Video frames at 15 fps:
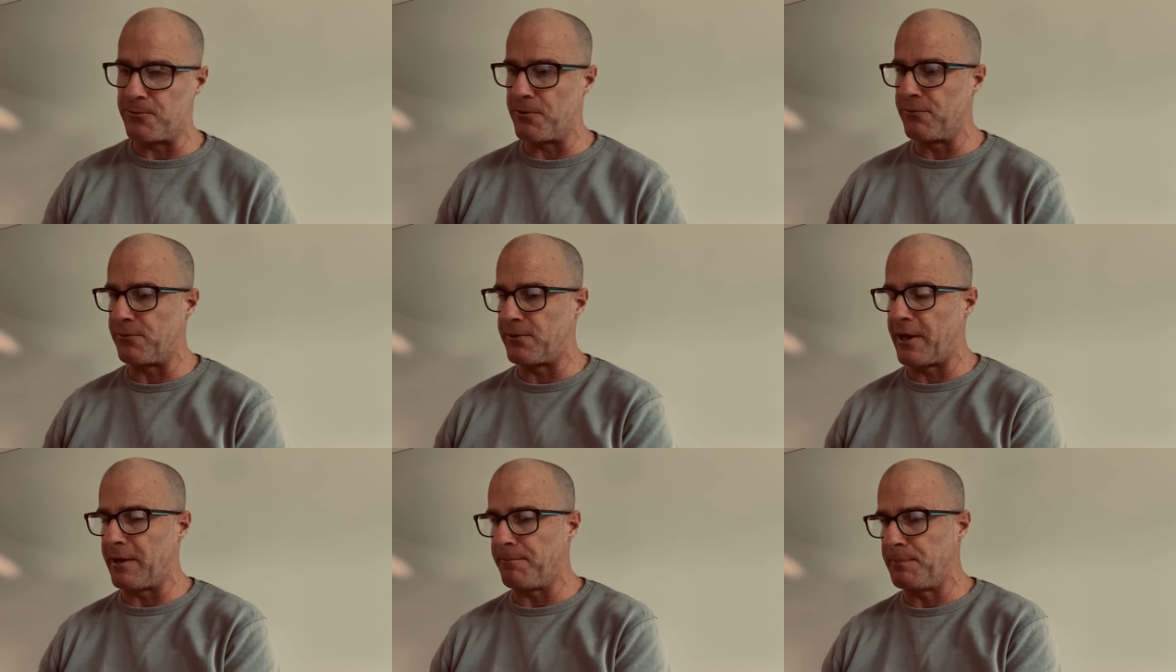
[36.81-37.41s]

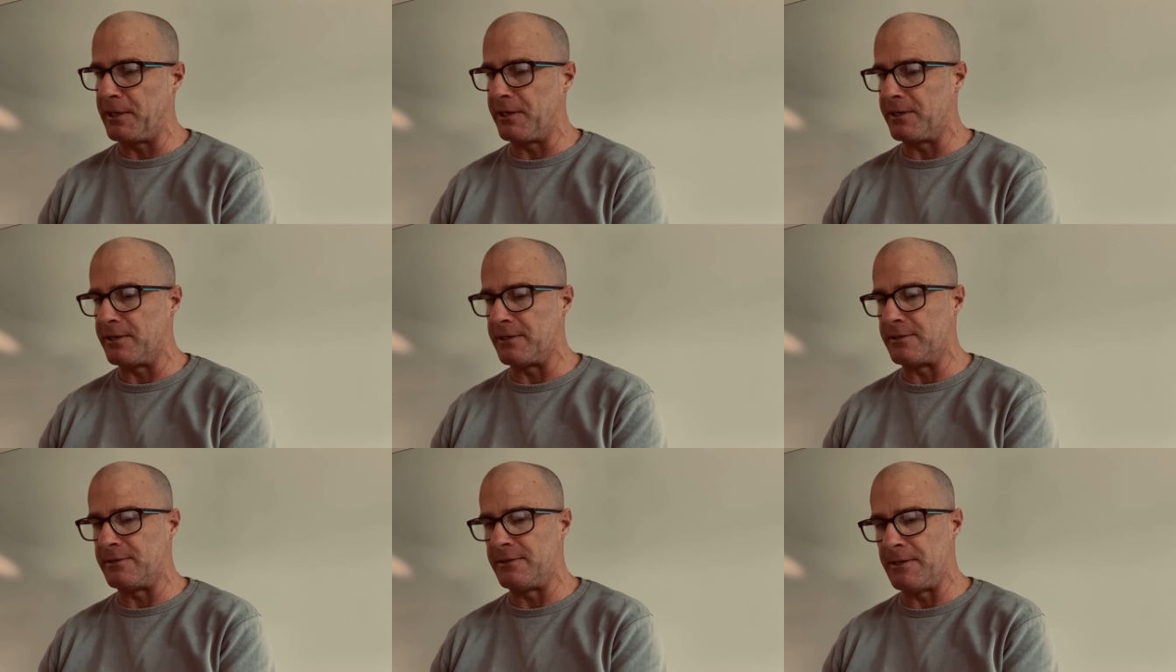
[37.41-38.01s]
reflect
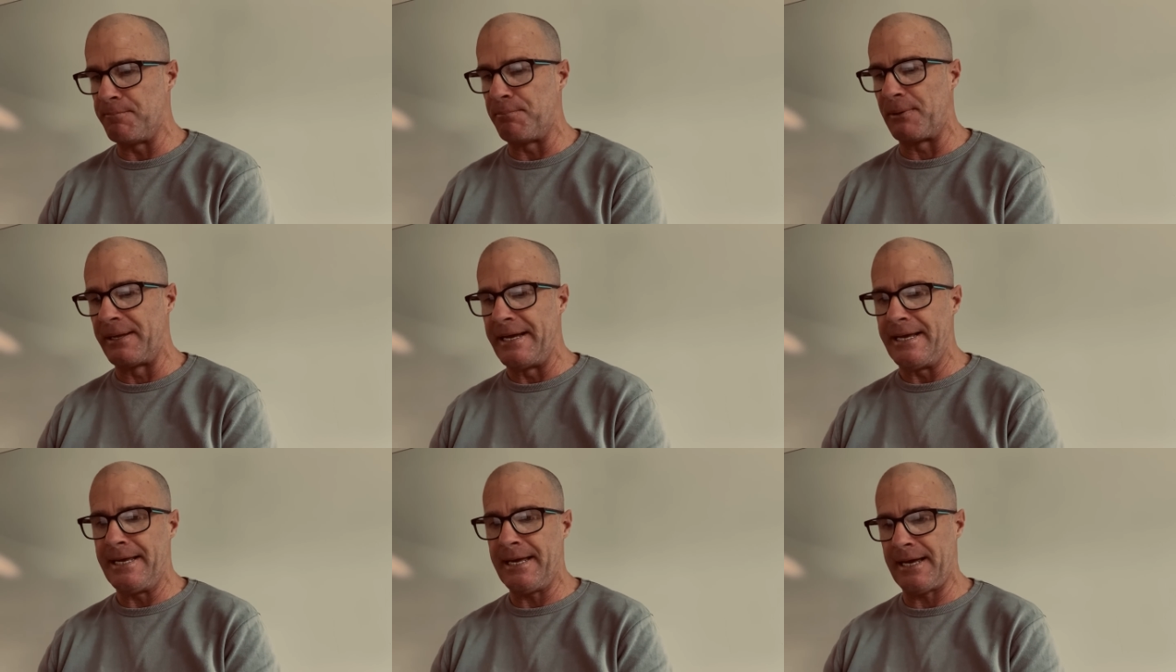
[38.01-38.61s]
because you
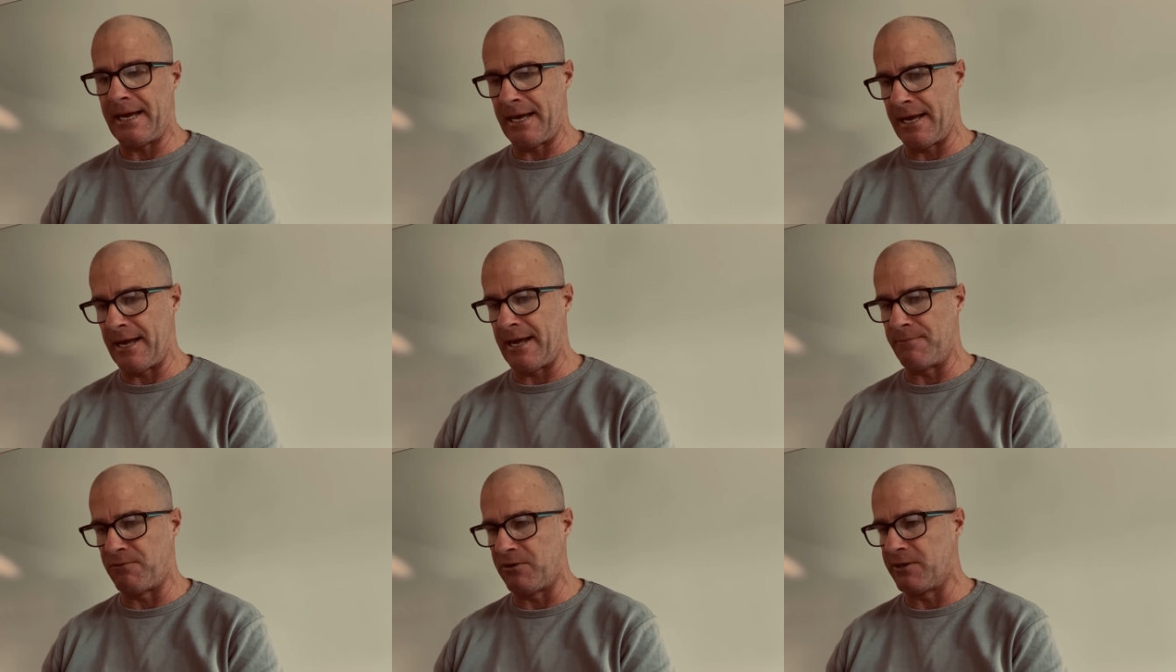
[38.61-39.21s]
blink
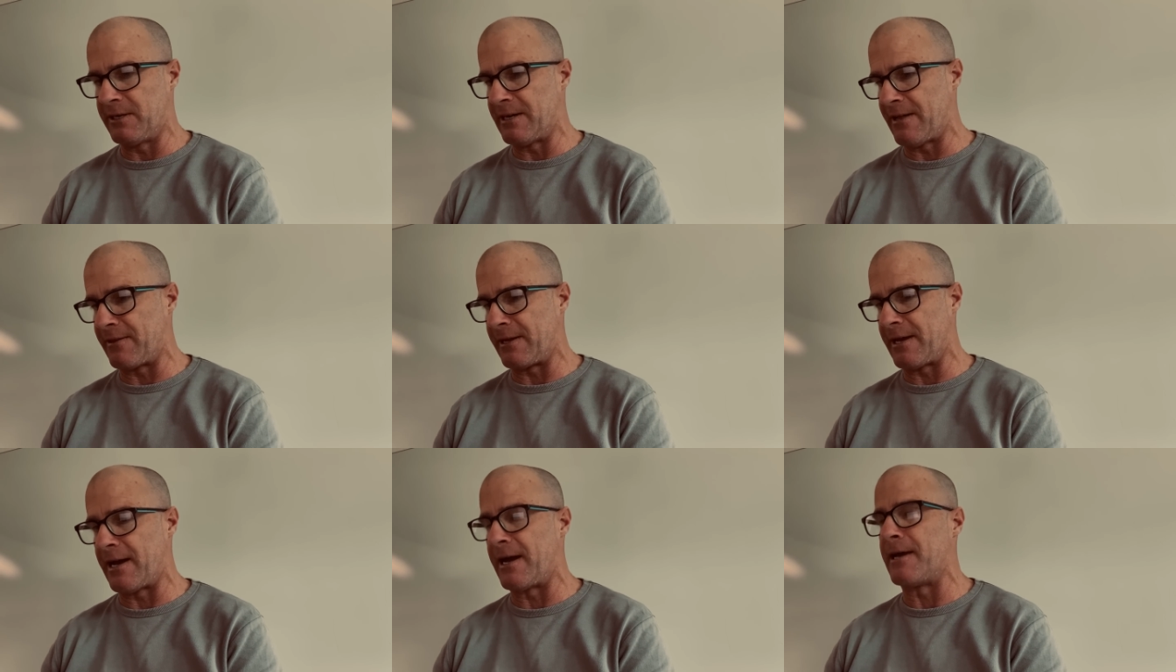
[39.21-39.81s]
and we've got
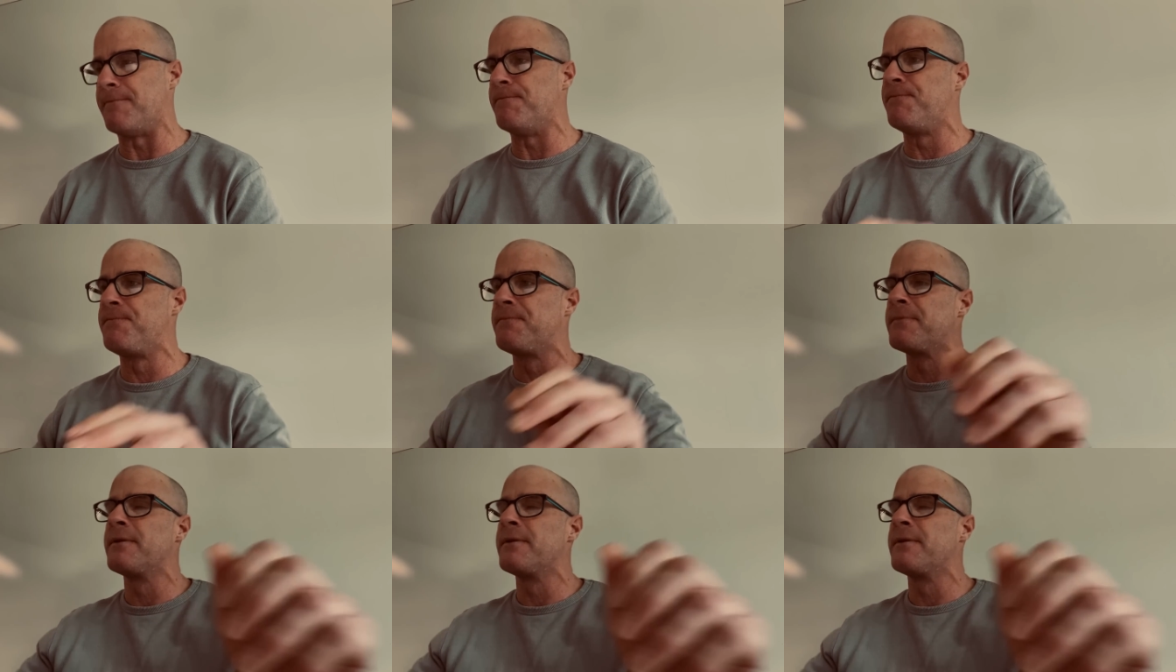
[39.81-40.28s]
another game